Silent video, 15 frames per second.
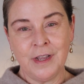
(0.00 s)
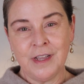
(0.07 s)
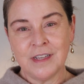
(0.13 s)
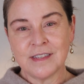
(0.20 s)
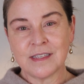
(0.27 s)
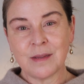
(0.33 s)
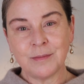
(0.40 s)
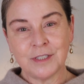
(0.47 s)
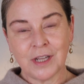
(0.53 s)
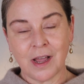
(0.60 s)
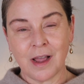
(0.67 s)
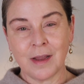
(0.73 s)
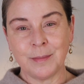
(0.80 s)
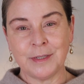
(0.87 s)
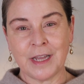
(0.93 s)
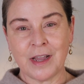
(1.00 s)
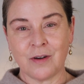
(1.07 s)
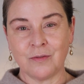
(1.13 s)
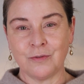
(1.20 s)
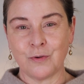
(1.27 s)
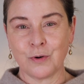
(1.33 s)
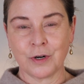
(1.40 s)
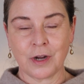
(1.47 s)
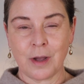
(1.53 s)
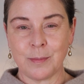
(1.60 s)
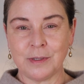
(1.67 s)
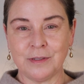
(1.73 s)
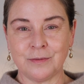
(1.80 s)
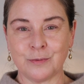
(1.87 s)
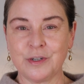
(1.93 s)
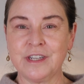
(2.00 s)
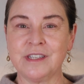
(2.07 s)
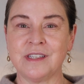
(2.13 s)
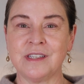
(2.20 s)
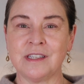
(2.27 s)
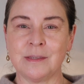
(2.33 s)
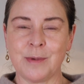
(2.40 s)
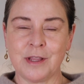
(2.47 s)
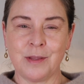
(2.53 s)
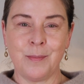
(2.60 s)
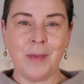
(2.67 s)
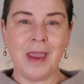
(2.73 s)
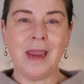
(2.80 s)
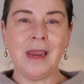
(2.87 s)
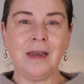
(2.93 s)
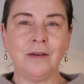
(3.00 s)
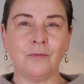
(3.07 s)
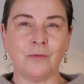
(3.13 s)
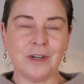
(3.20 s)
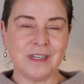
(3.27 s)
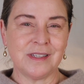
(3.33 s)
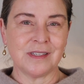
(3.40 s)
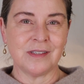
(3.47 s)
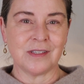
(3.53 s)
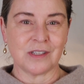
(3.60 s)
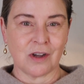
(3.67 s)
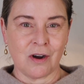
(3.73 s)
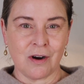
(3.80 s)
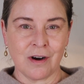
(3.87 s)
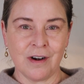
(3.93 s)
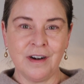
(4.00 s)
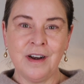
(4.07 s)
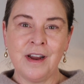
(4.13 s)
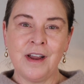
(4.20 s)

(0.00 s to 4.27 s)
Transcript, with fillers: some time now for a couple of reasons, but the main reasons are